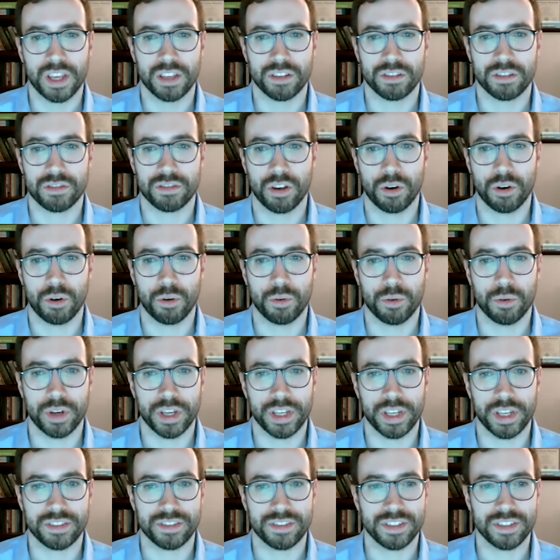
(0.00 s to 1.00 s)
So
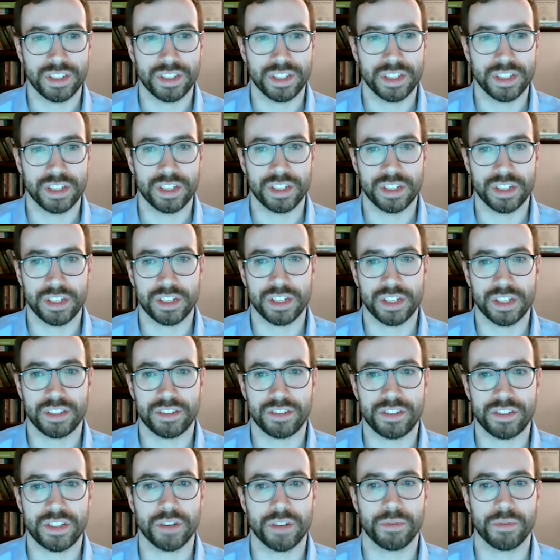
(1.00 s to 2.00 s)

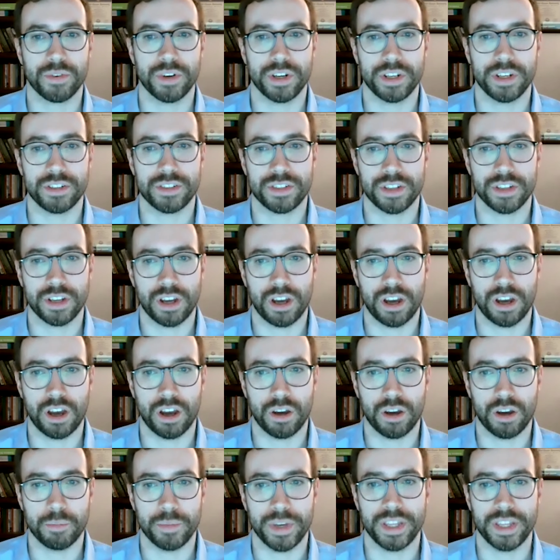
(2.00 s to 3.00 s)
it's different
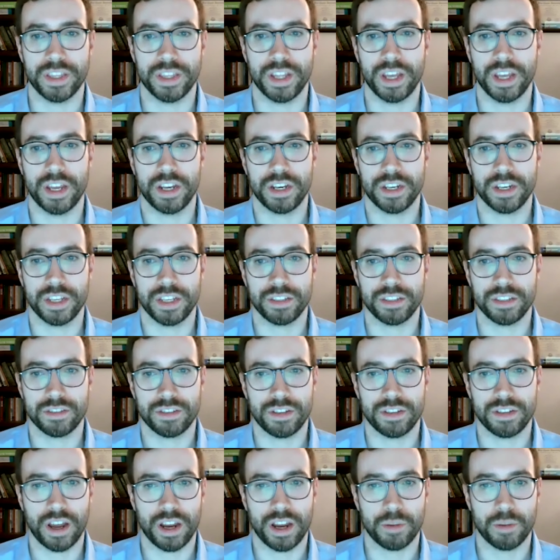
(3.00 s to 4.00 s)
in that
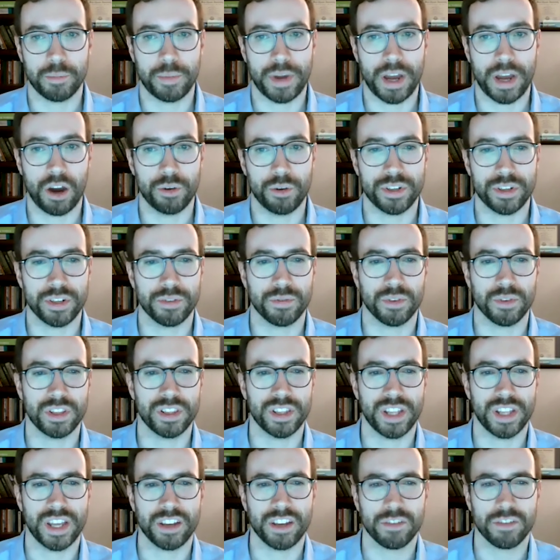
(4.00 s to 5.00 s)
it's not about different
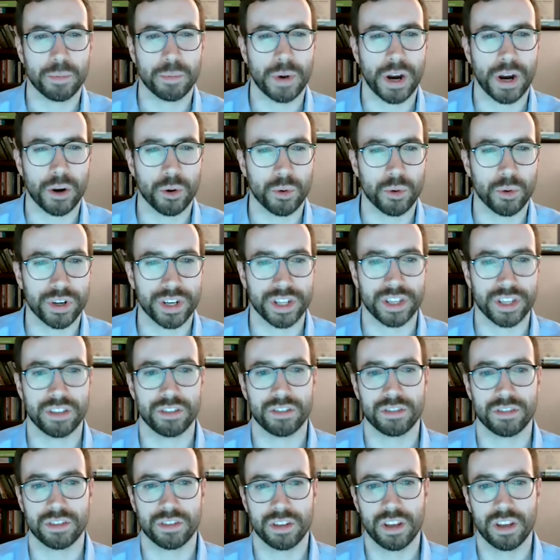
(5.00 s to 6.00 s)
life
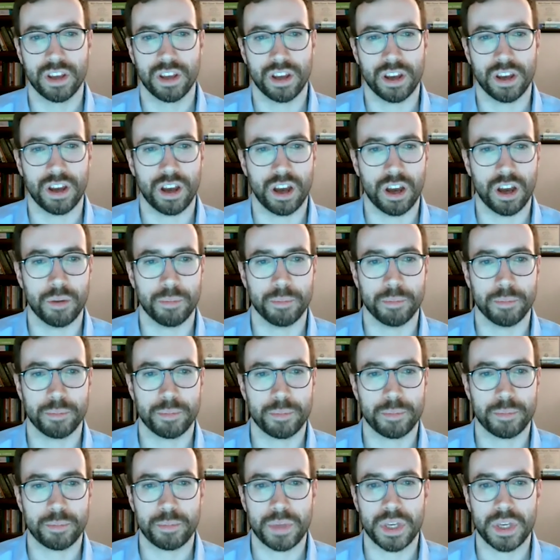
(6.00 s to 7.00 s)
priorities.
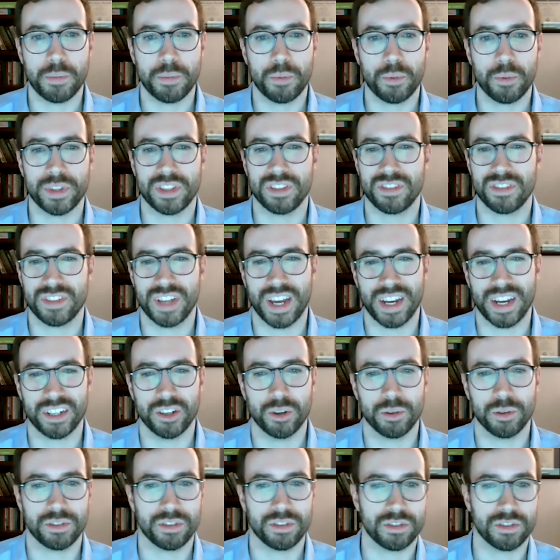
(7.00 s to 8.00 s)
People with this
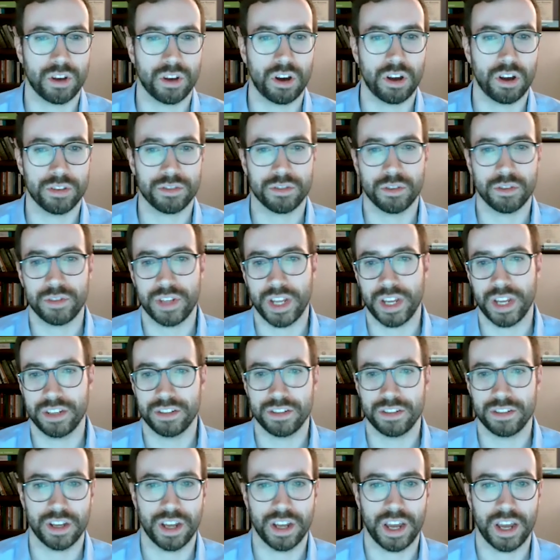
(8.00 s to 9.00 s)
diagnosis also tend
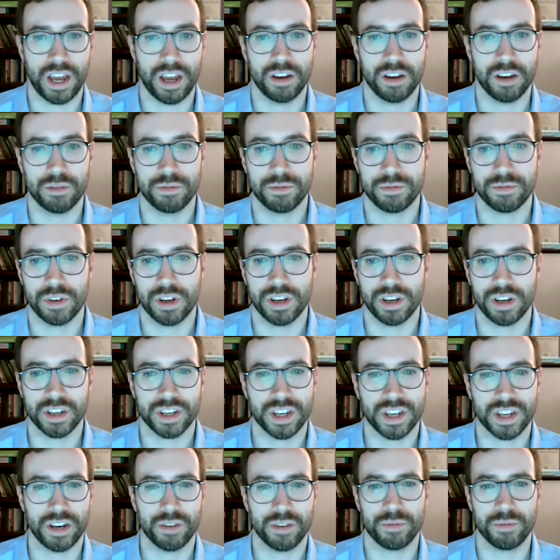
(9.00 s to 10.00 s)
to have
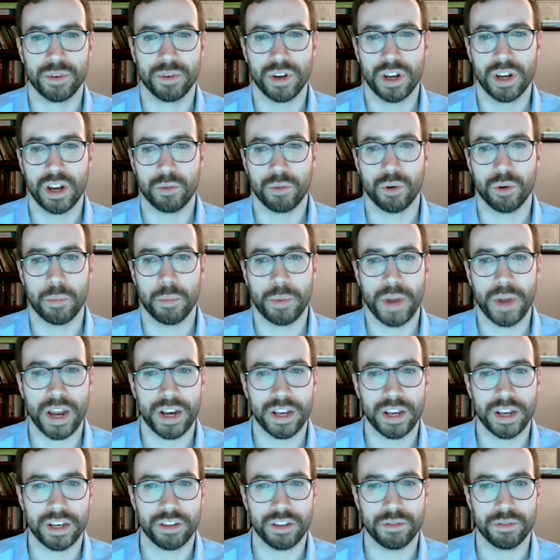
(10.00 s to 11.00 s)
kind of
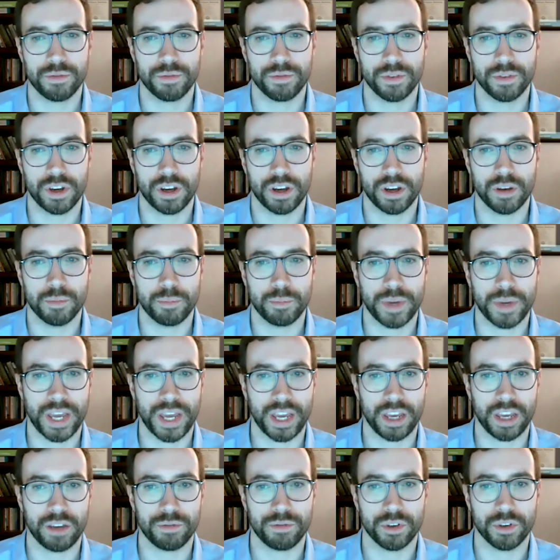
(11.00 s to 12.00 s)
repetitive
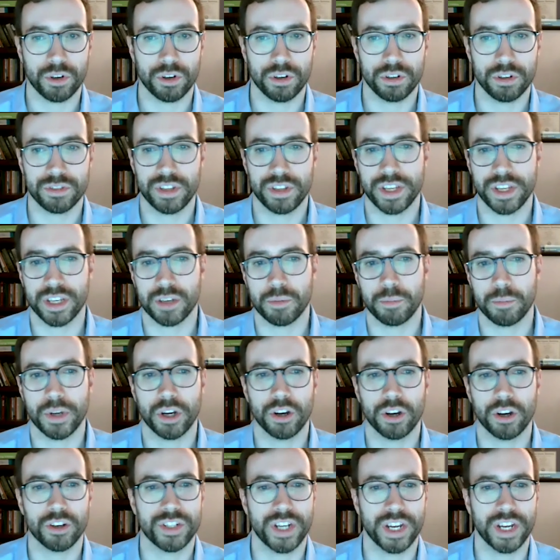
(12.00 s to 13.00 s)
behaviors, like
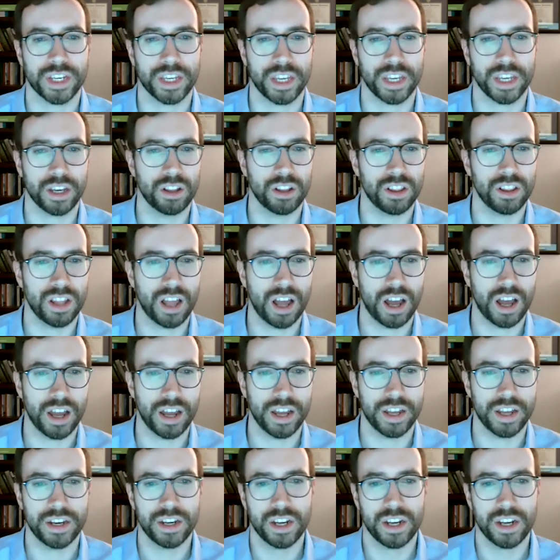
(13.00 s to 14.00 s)
mirror checking a
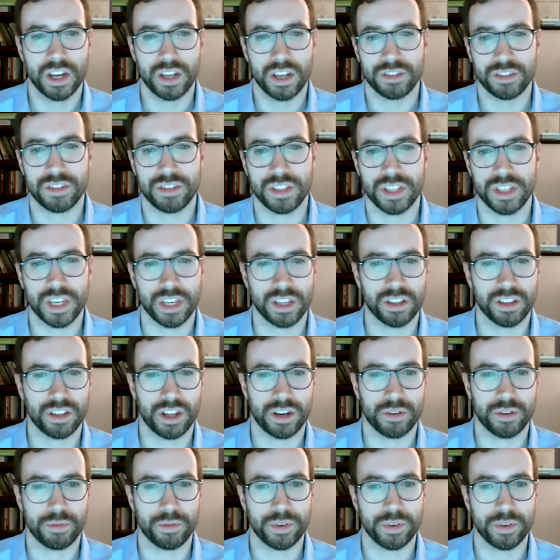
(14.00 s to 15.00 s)
lot, seeking a
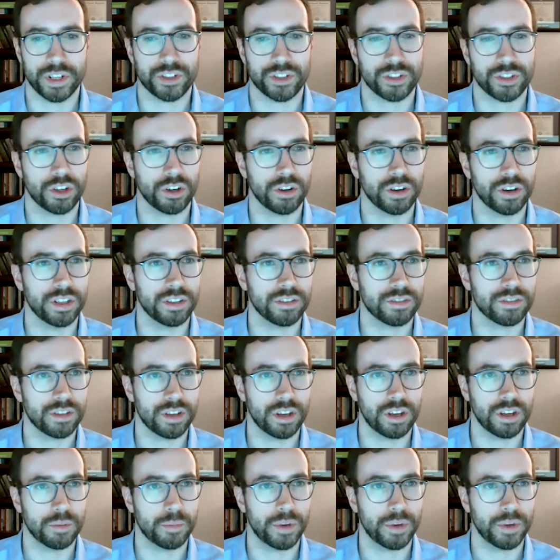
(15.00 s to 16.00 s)
lot of reassurance,
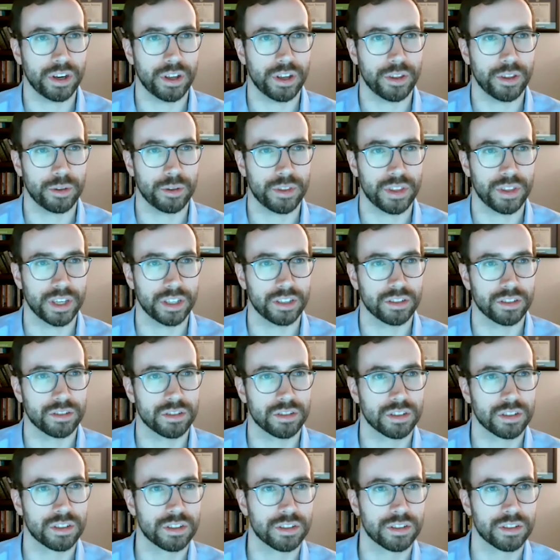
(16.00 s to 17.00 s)
among other
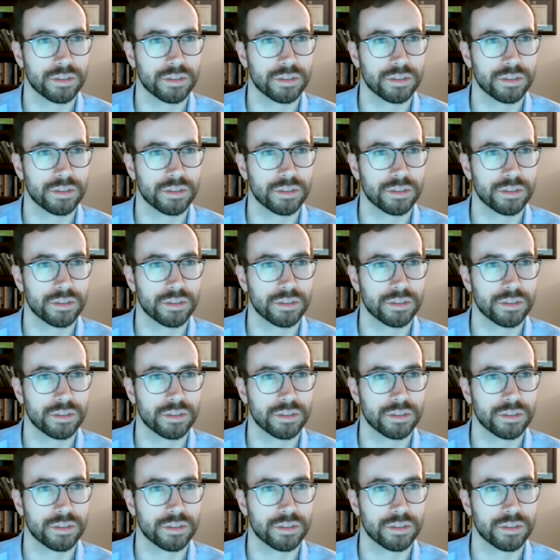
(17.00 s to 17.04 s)
things.